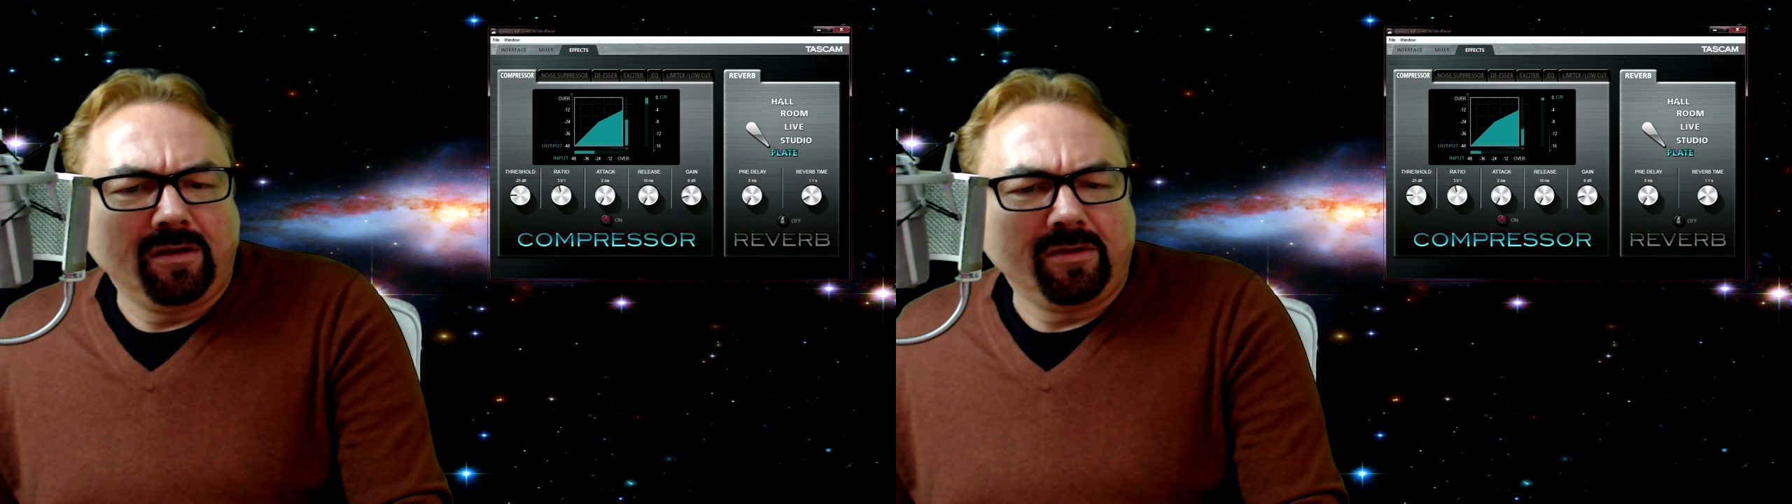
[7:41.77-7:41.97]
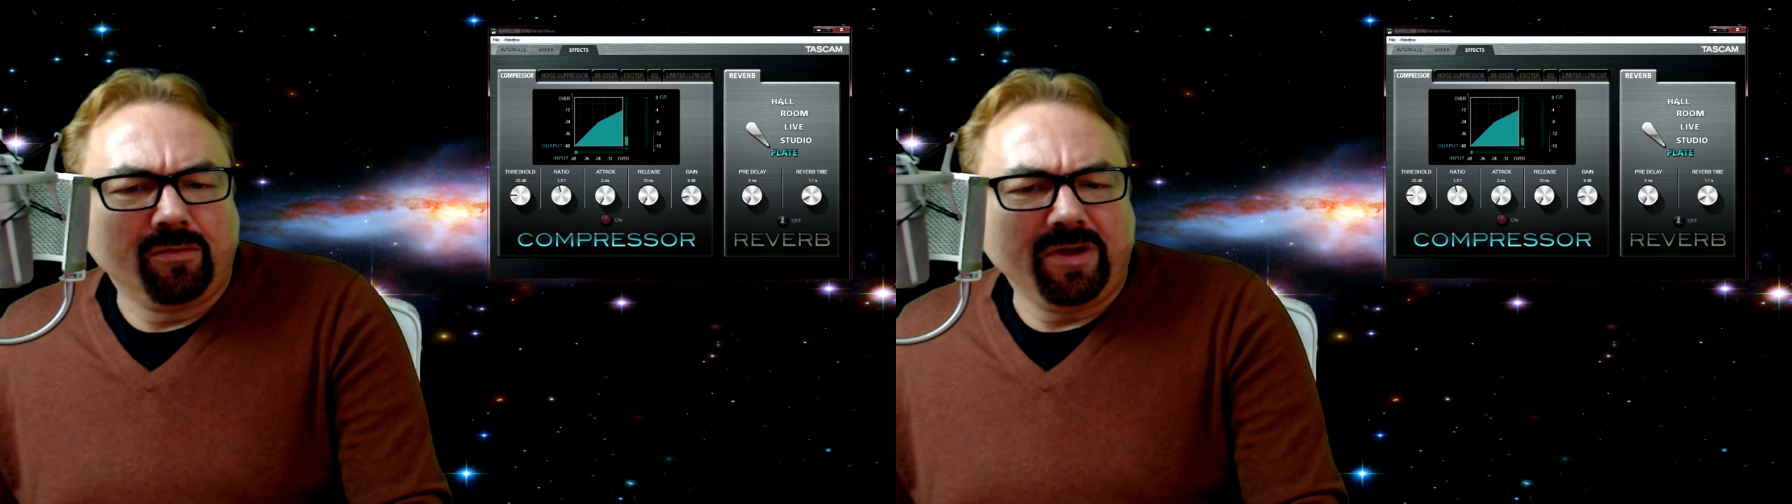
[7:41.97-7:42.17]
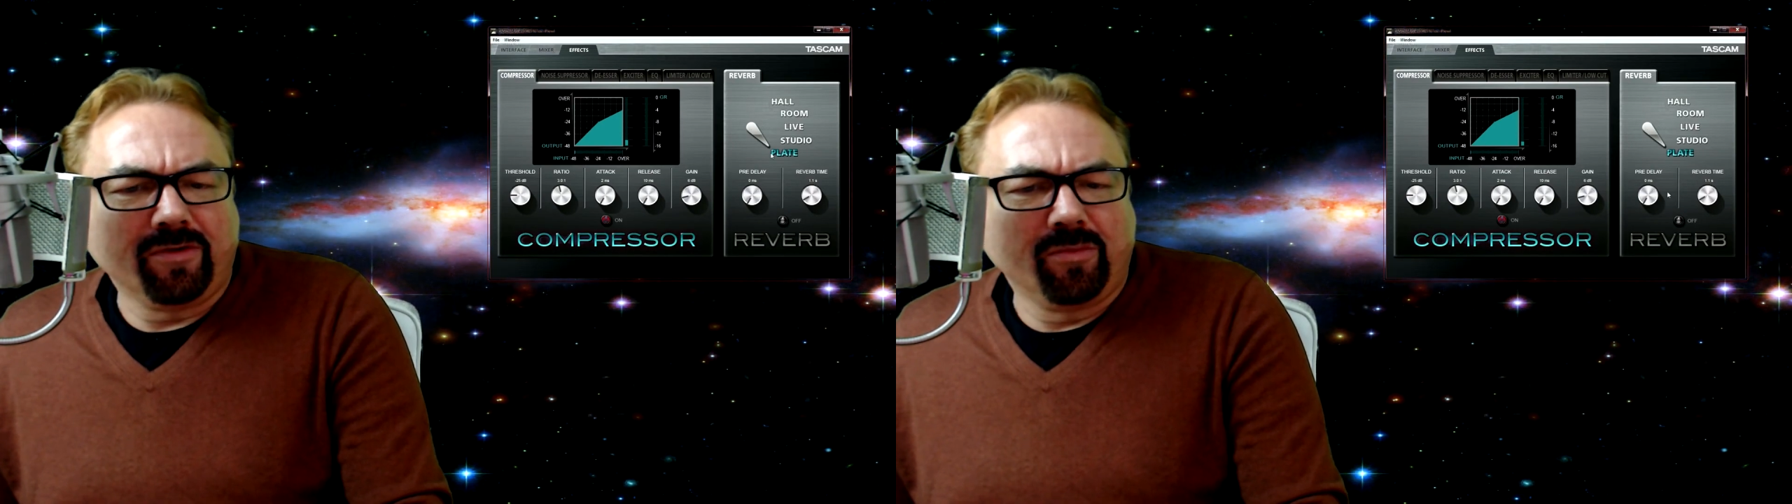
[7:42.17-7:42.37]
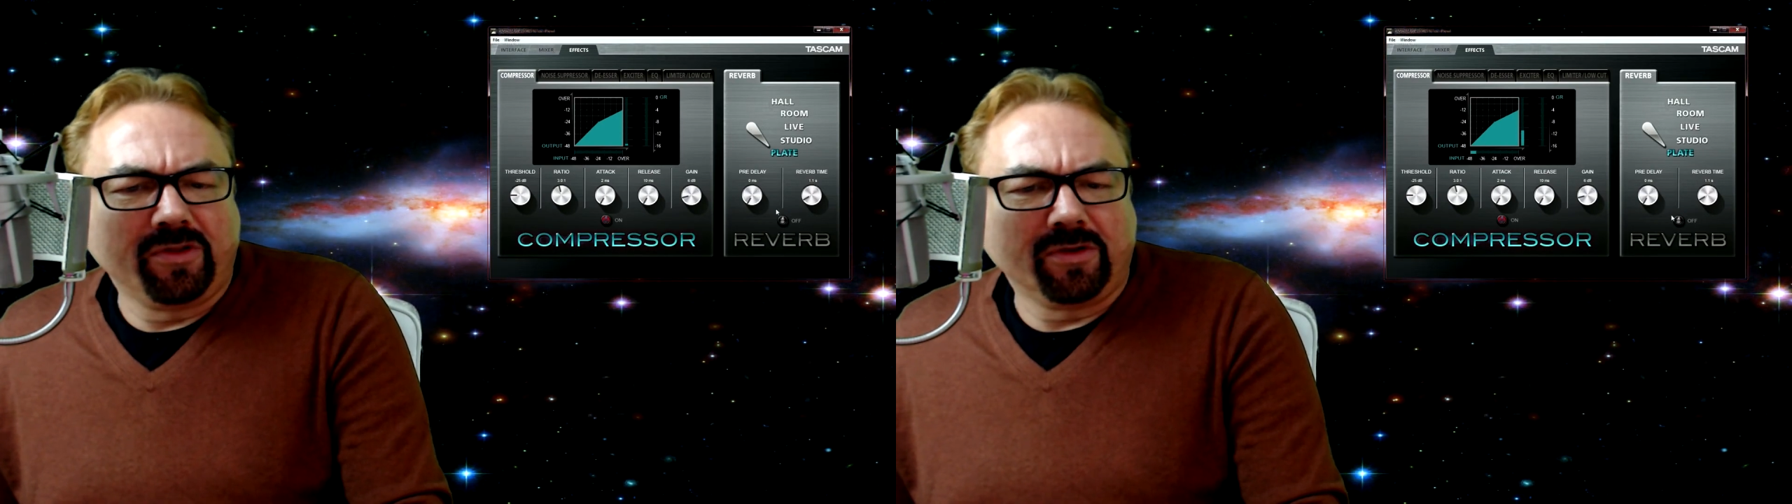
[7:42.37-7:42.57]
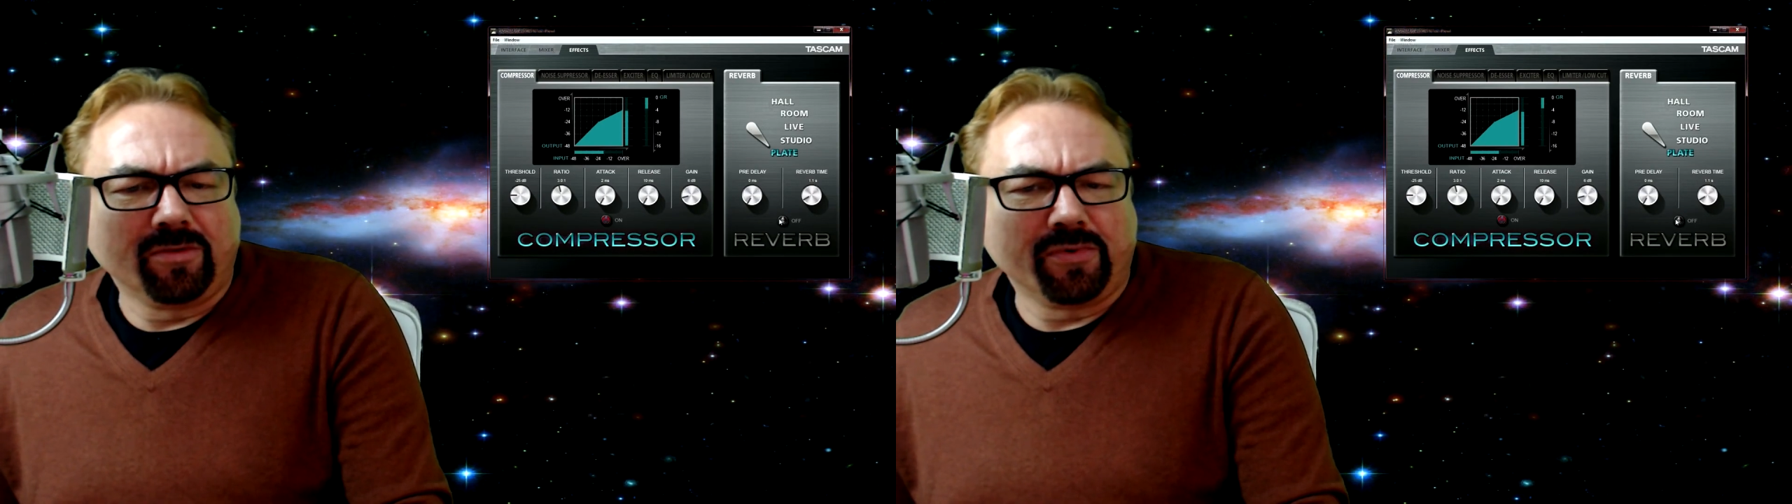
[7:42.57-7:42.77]
reverb
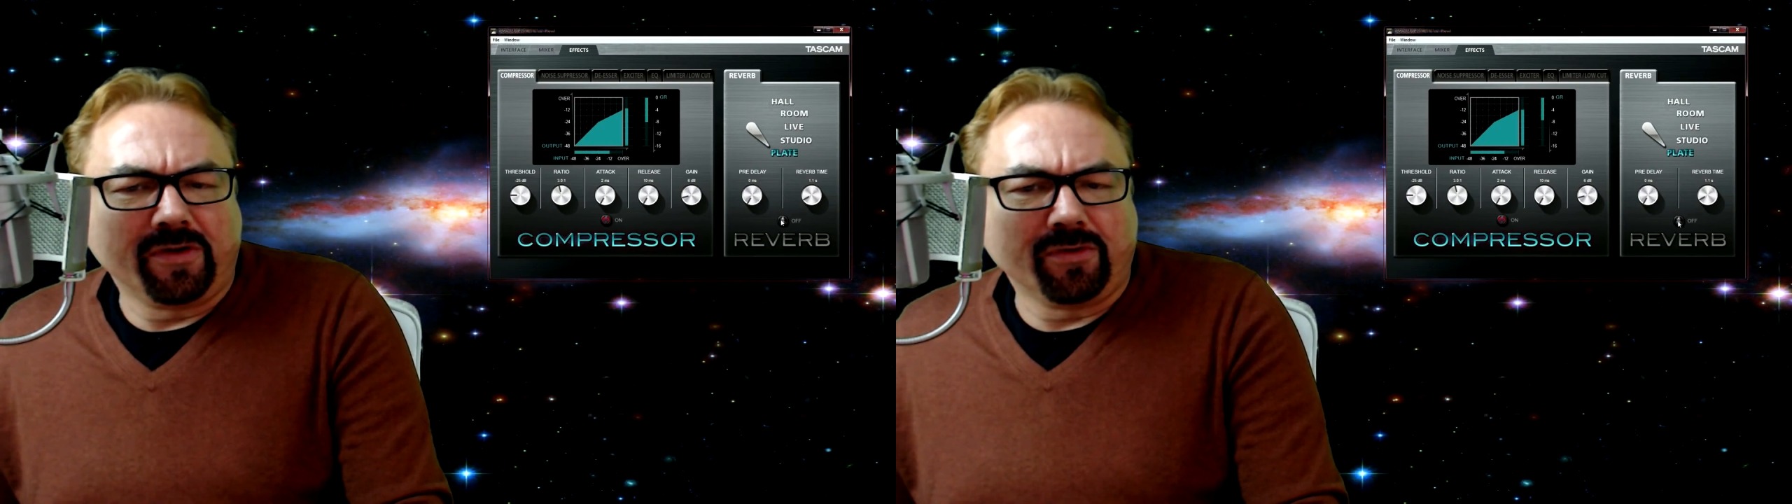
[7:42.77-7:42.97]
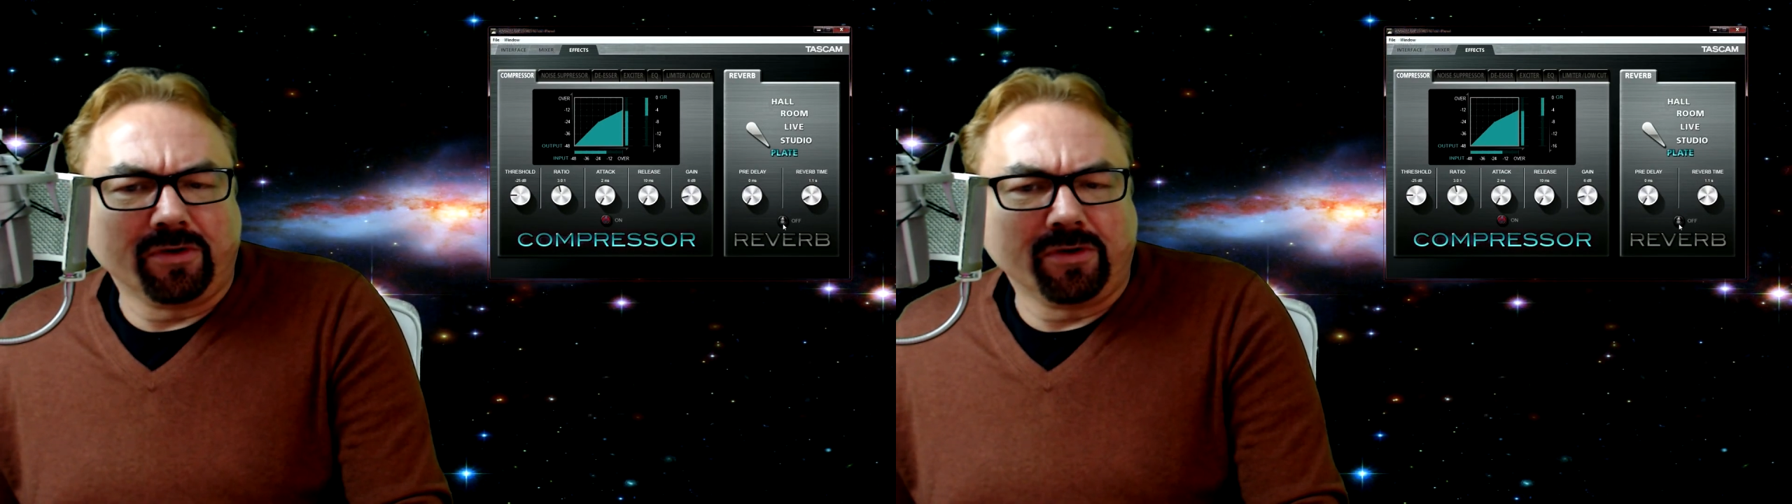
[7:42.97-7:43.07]
with the compressor.